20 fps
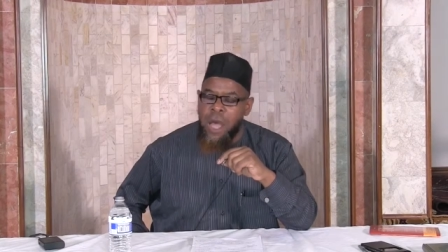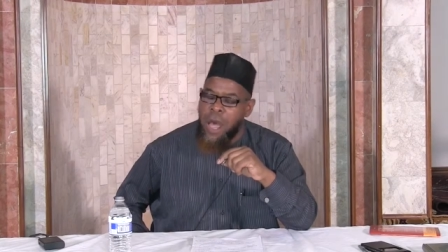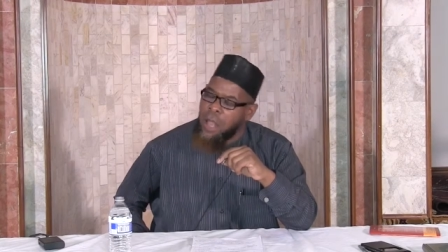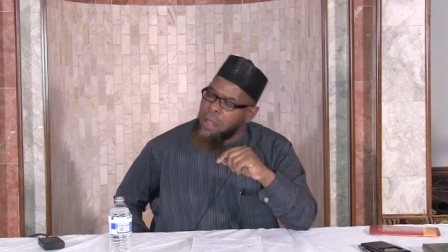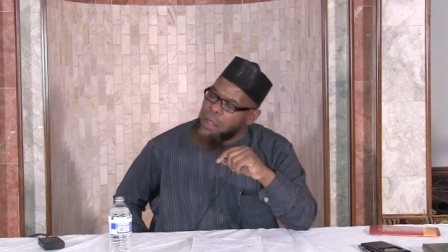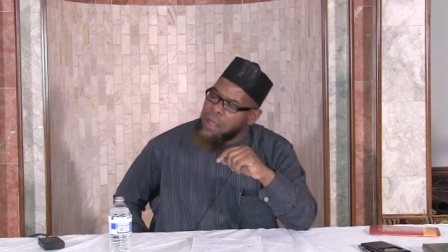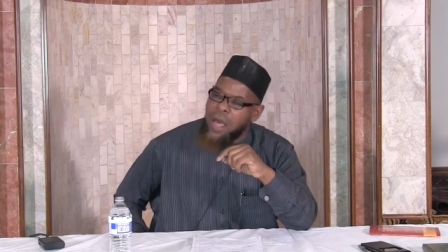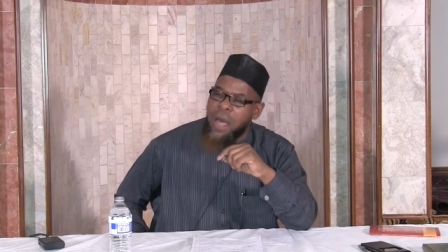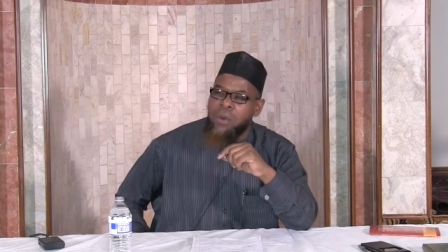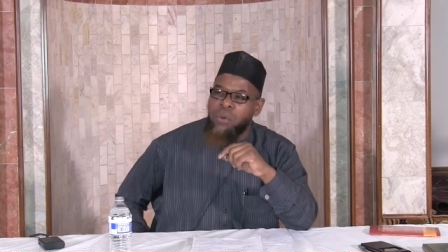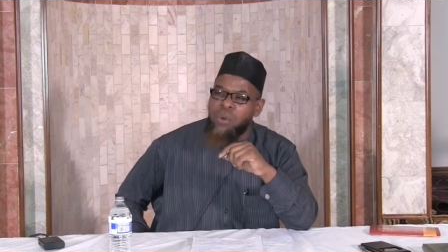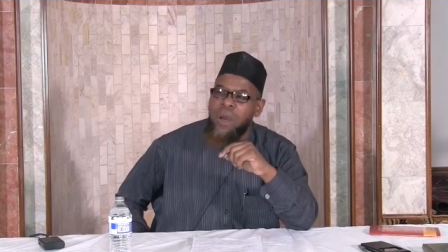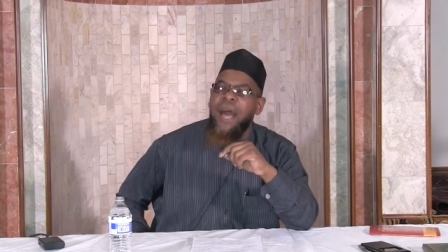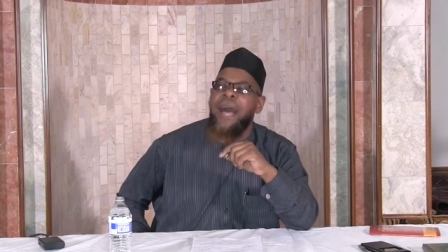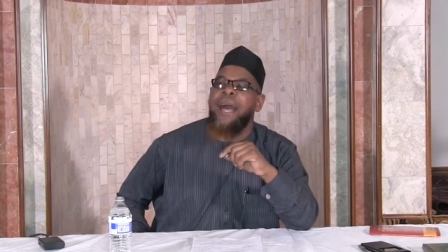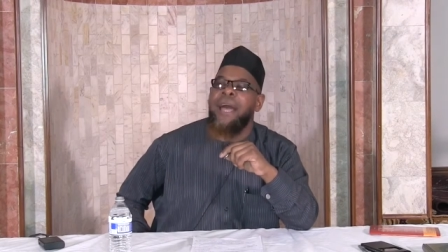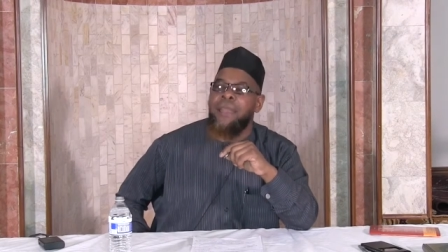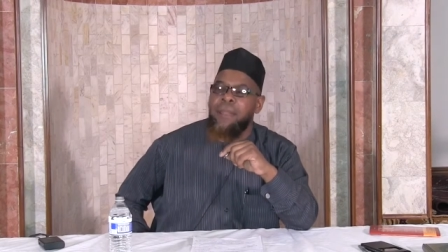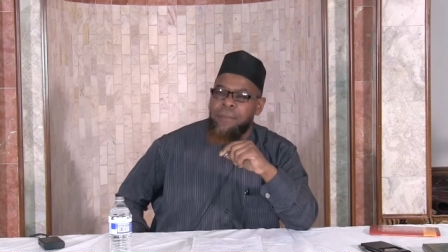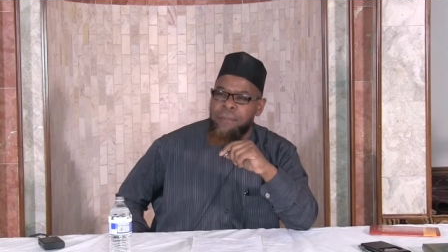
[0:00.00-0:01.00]
Allahu
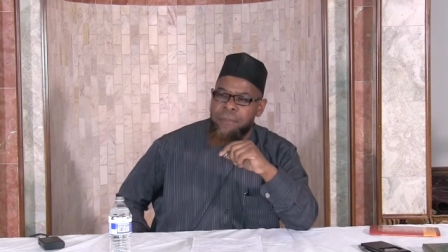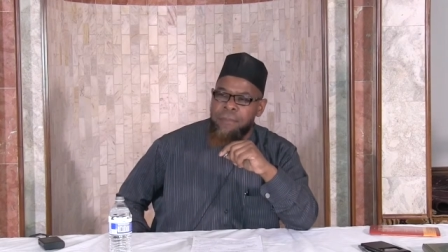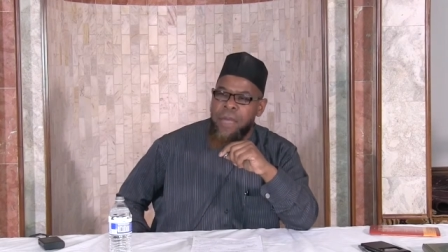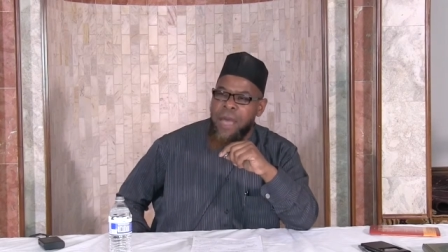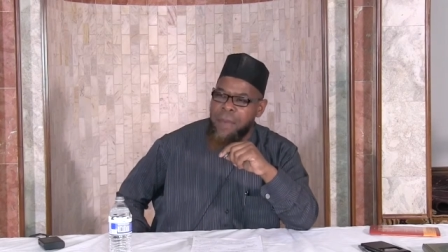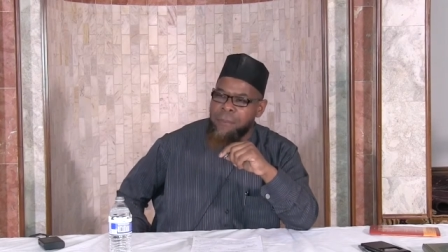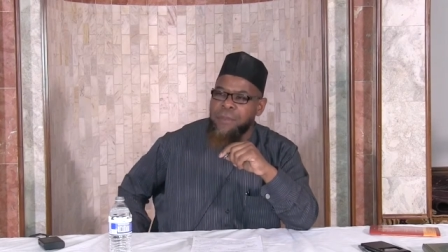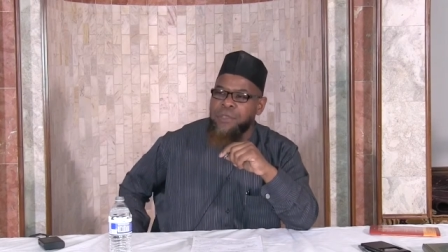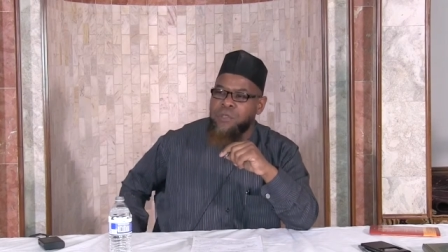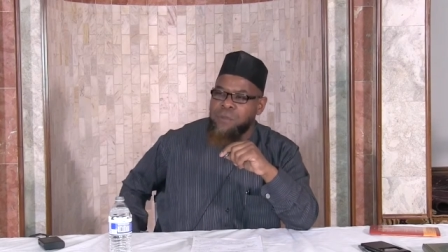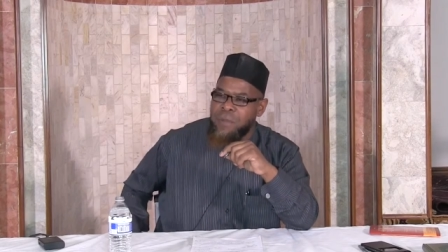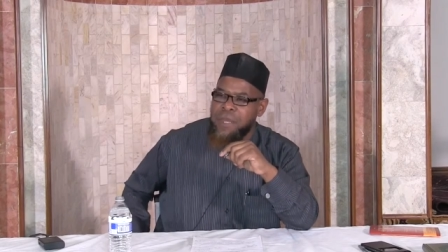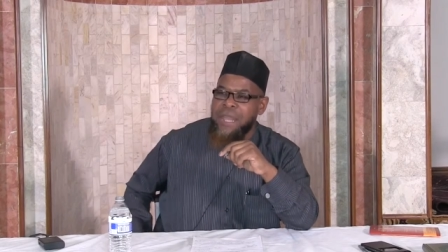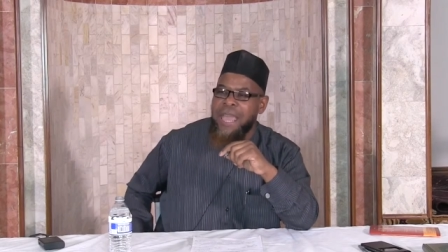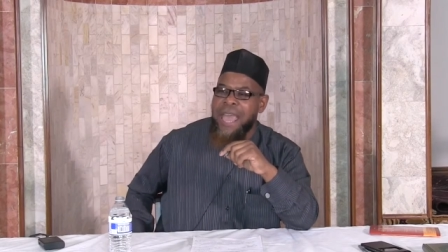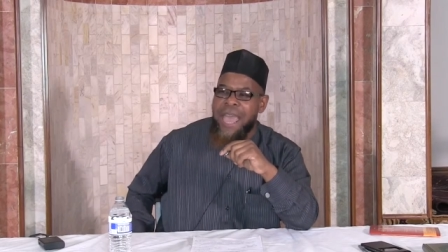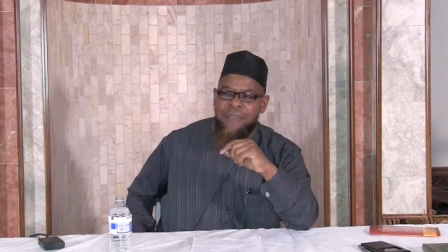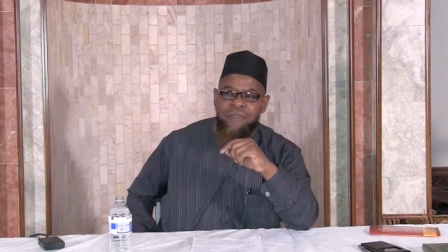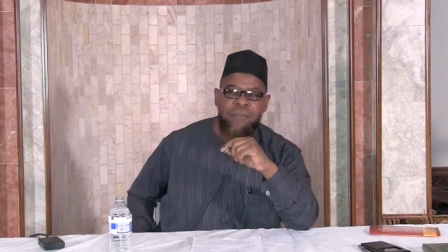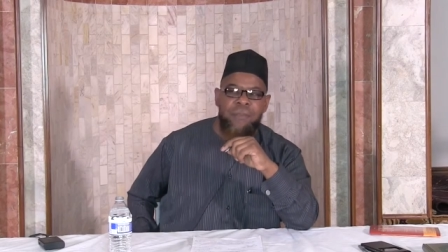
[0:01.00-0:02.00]
How much
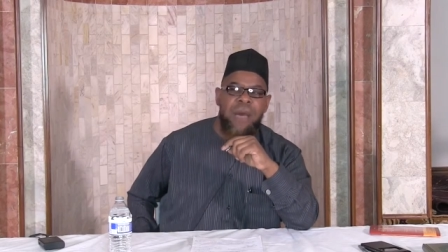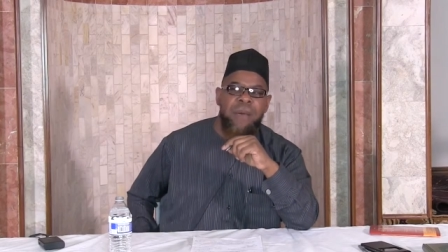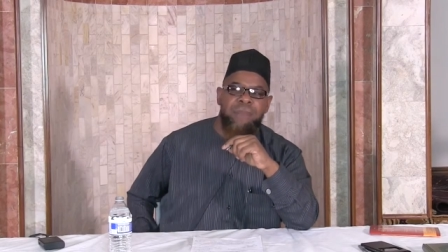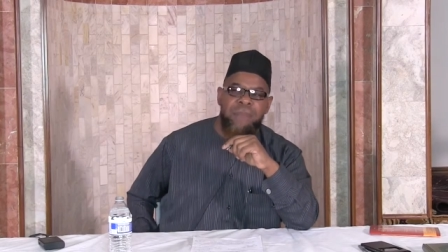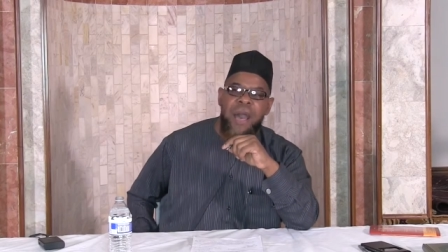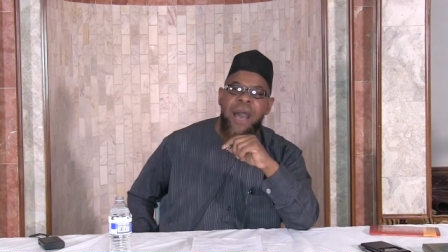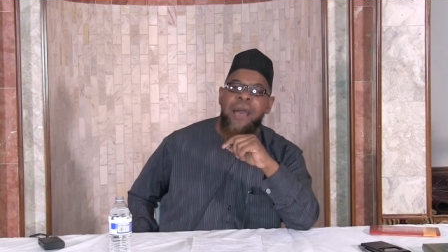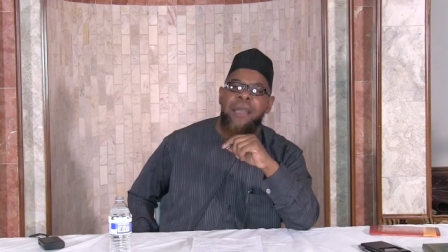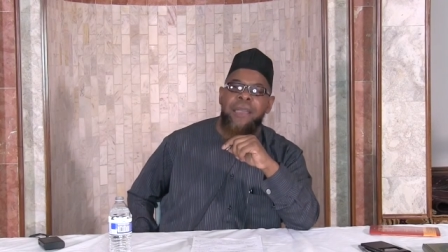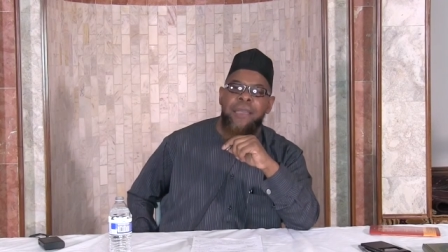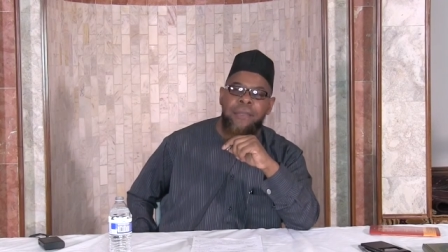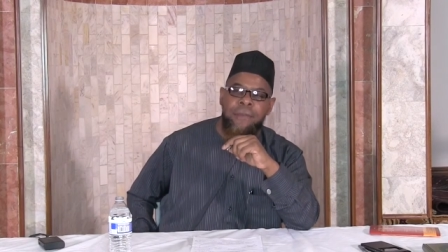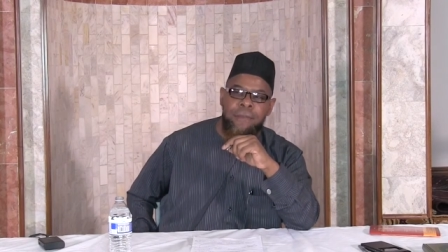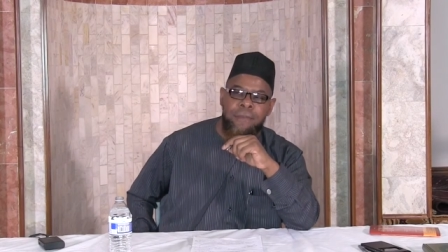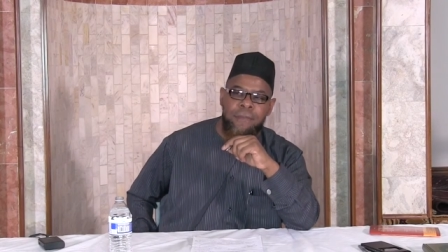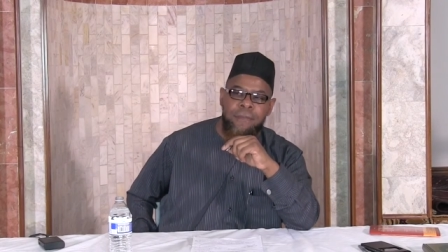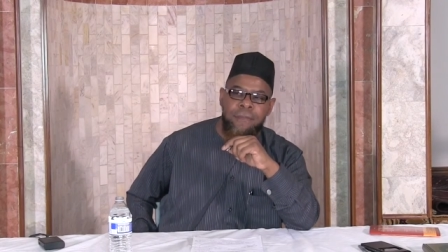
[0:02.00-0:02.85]
money I have in my pocket.